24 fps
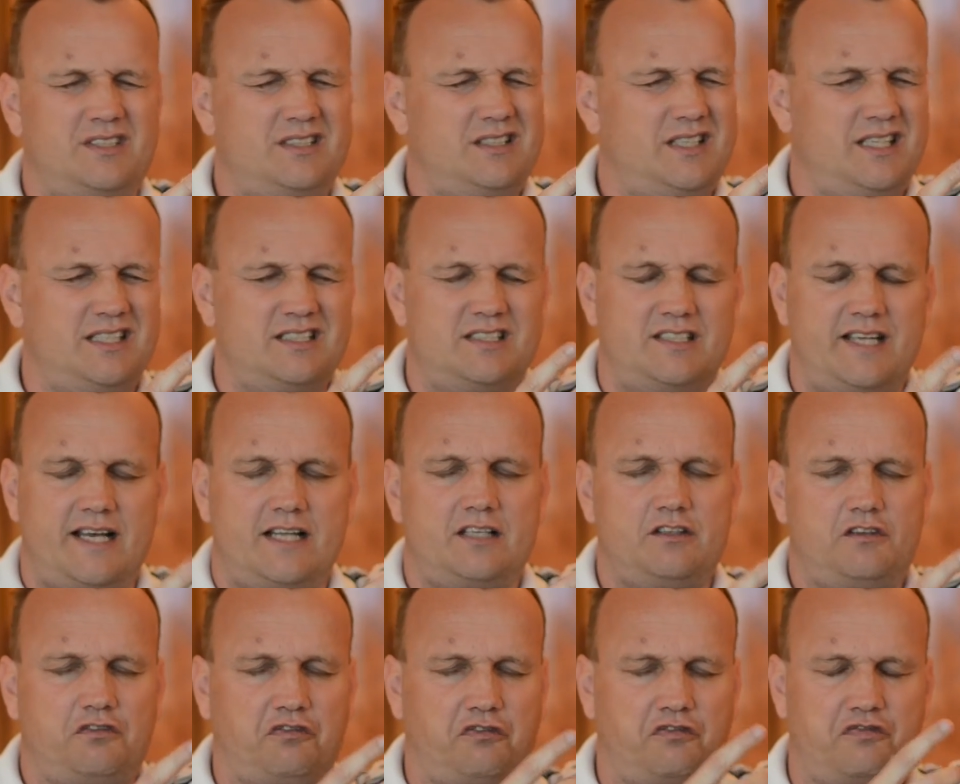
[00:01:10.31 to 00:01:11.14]

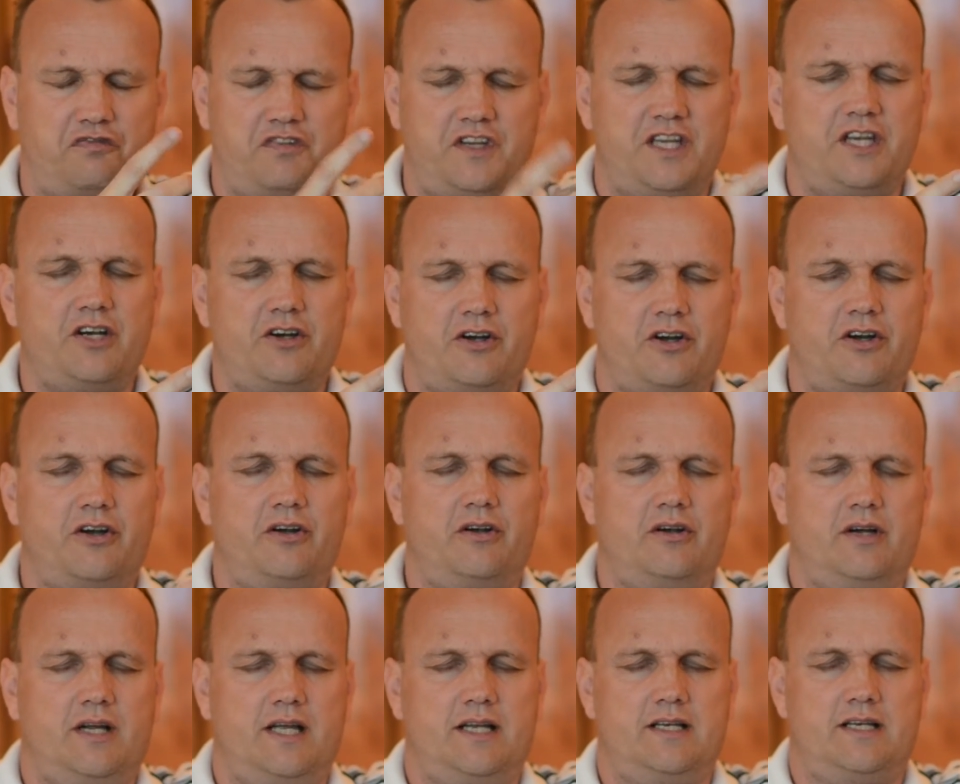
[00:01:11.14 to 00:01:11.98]
intense
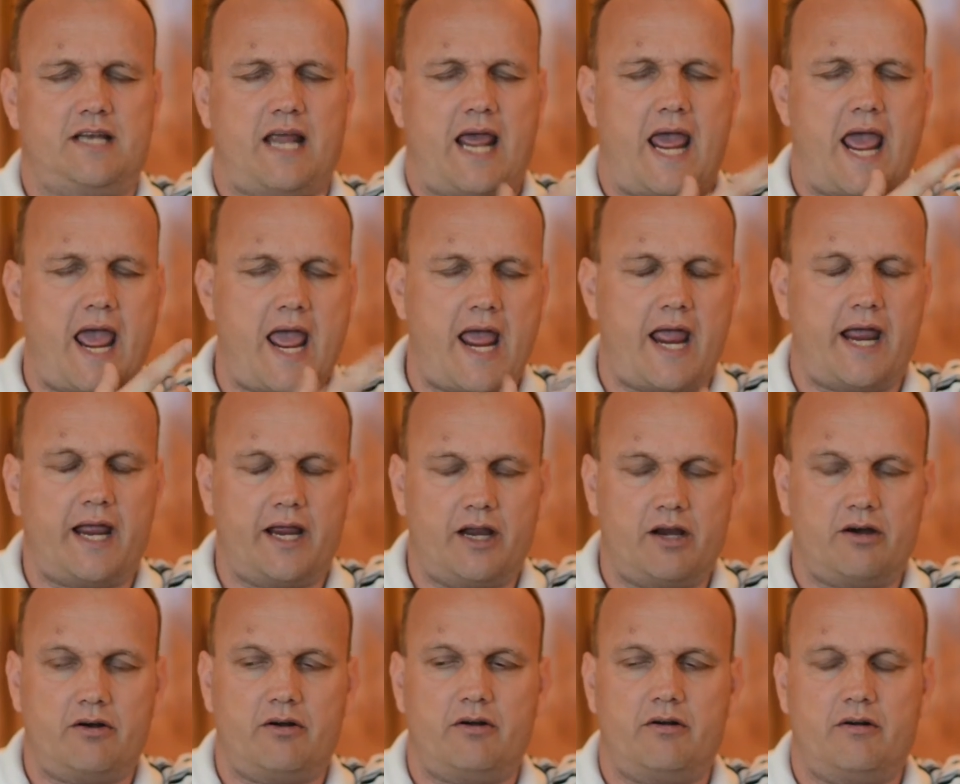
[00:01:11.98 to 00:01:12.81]
fear and
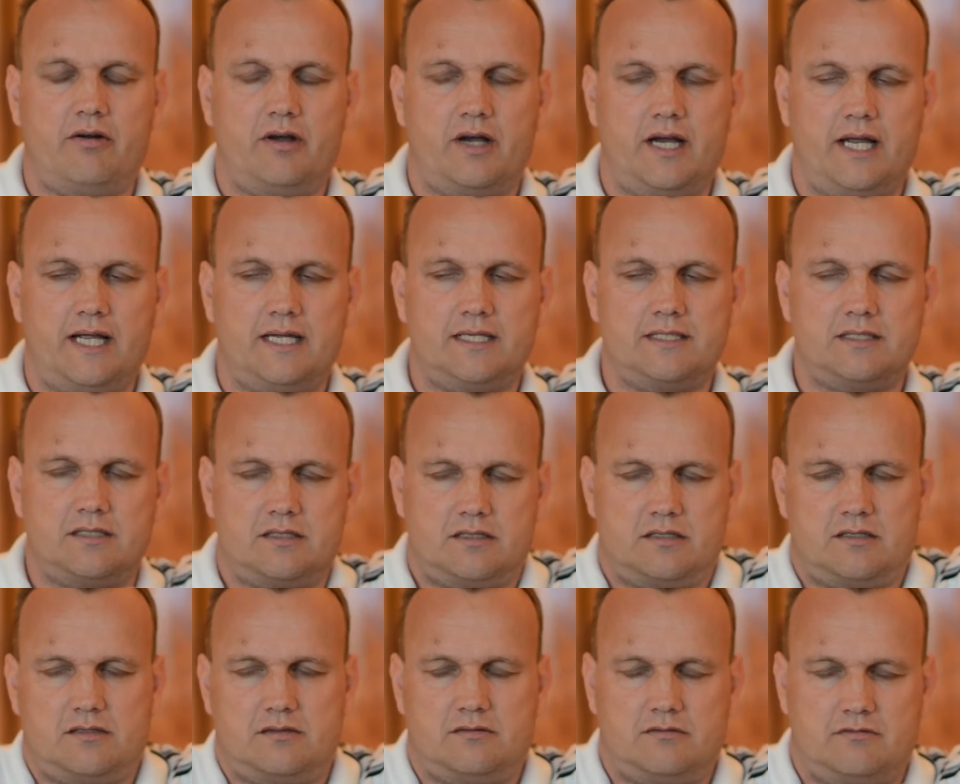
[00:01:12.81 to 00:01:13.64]
anger and
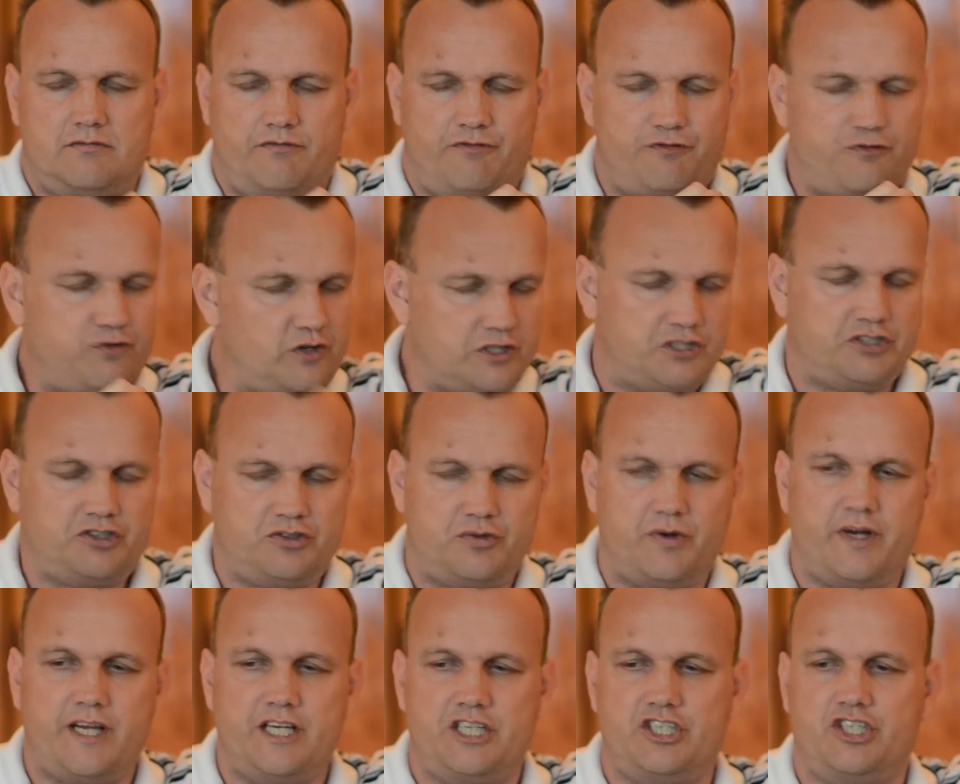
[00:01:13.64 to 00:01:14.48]

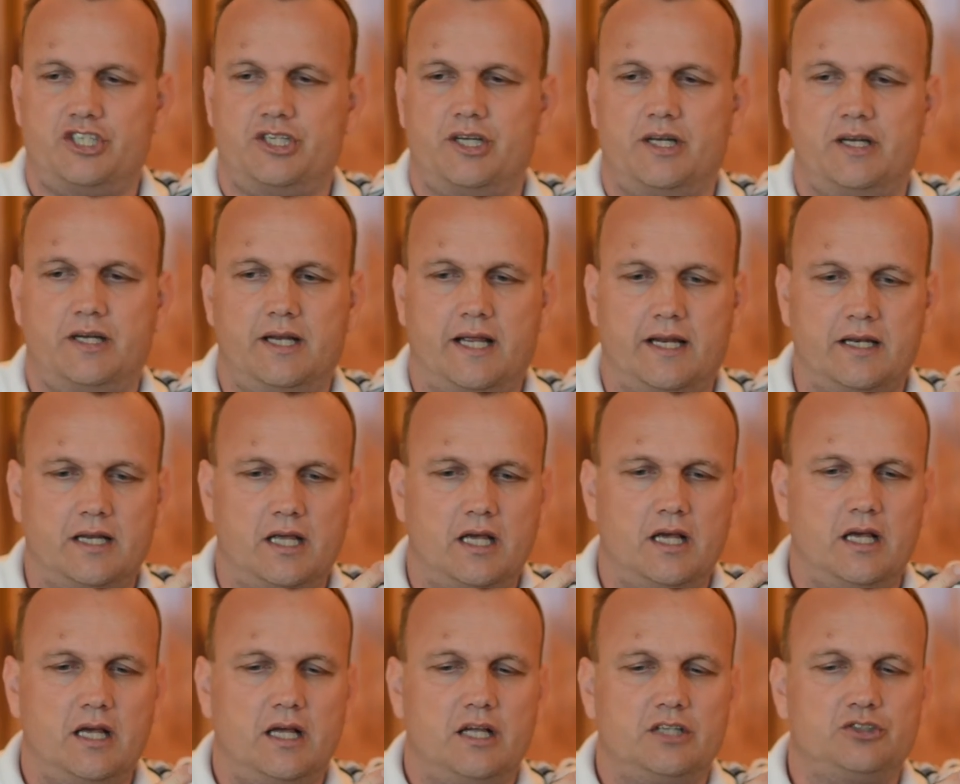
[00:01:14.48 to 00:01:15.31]
frustration, and
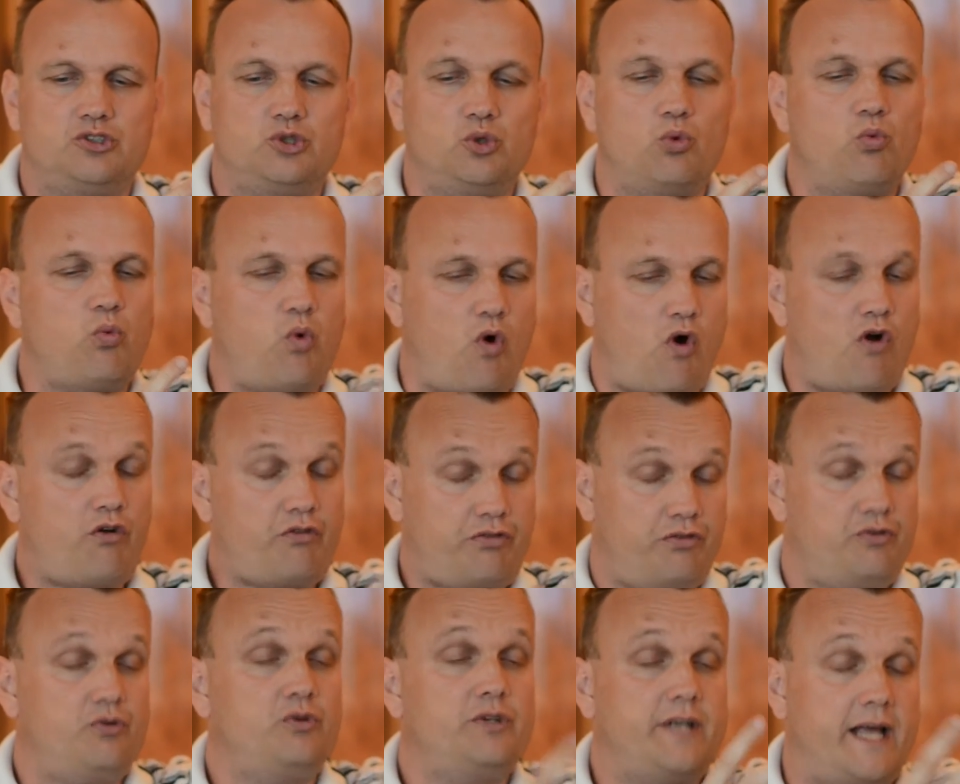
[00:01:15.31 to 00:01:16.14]
to walk
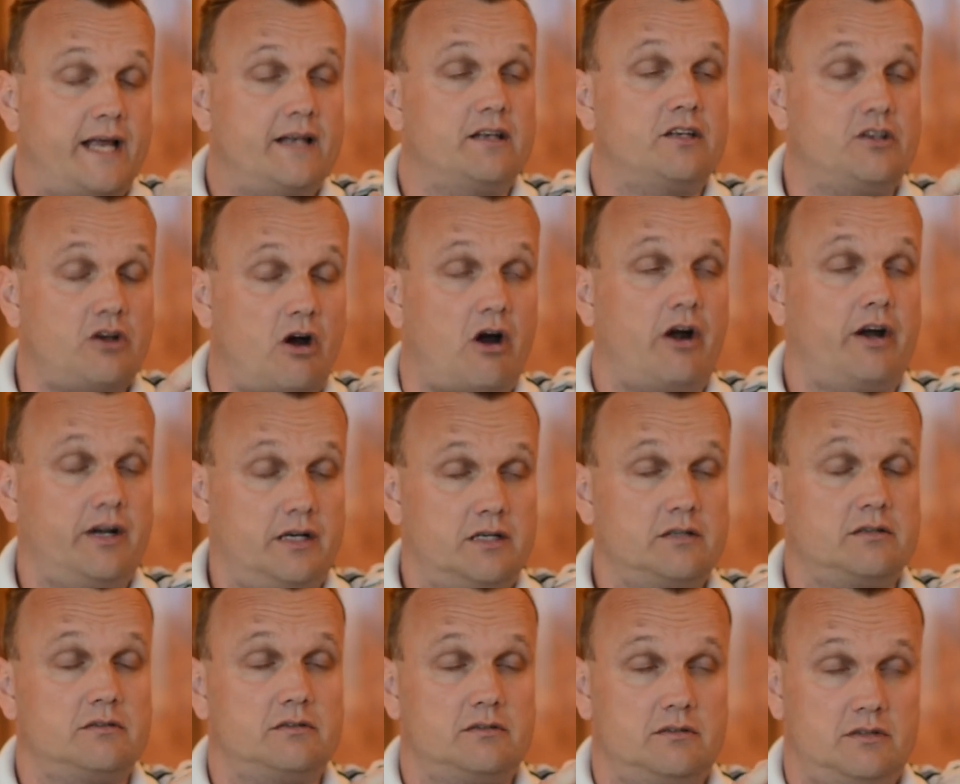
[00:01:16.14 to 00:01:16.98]
through that
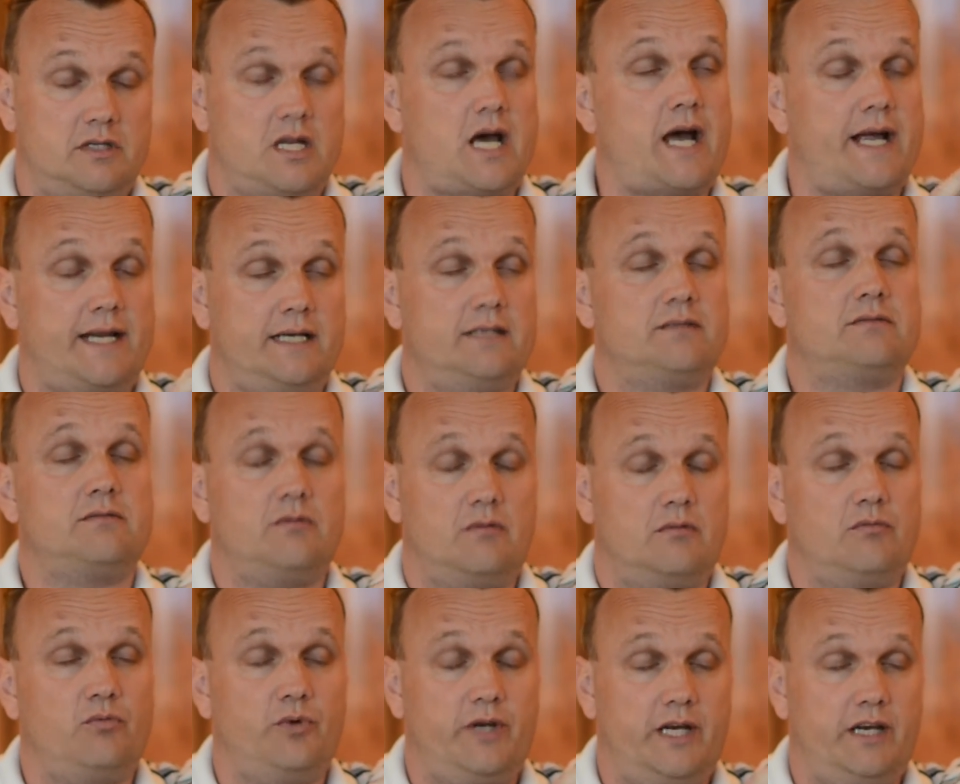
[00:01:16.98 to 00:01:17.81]
dark night,
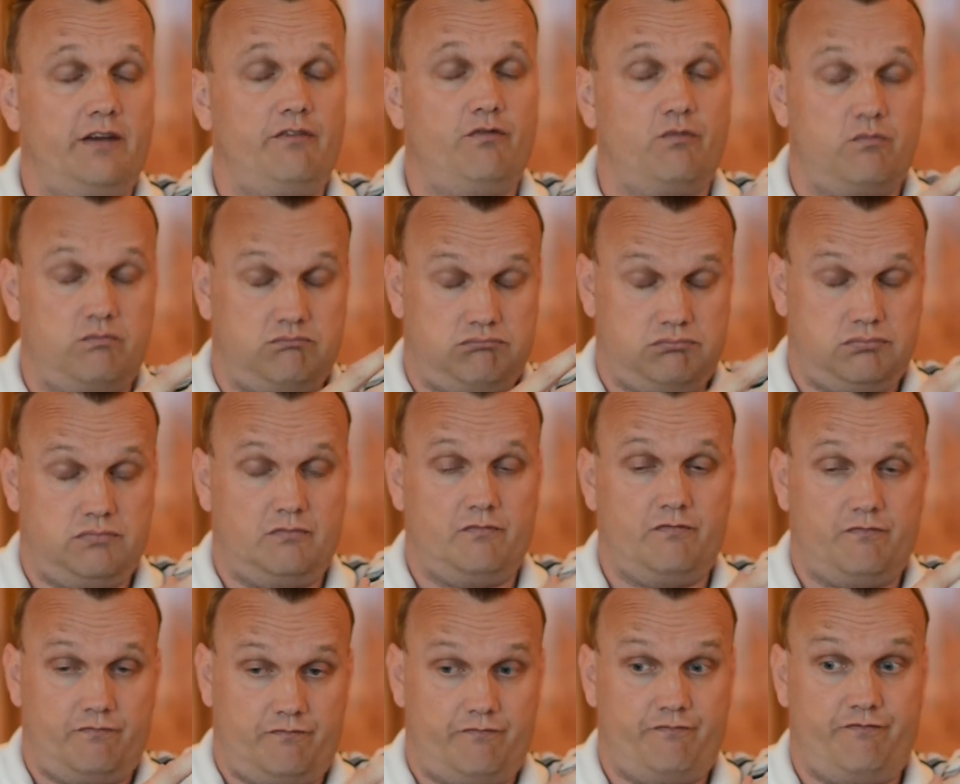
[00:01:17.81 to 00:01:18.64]
really
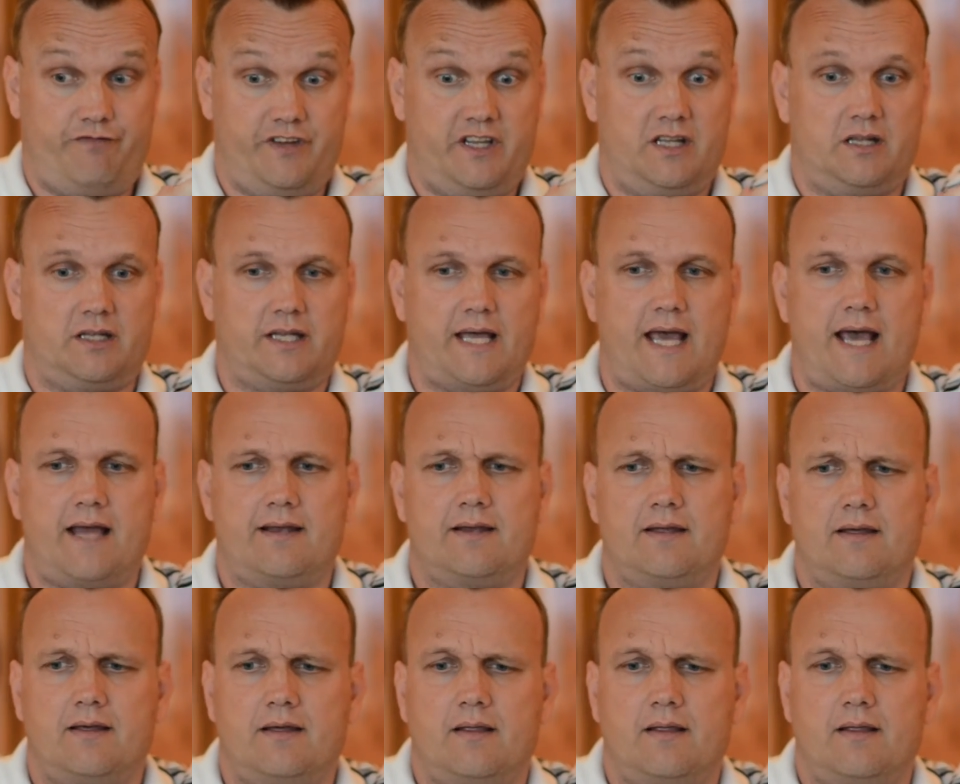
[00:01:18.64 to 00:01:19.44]
feel that,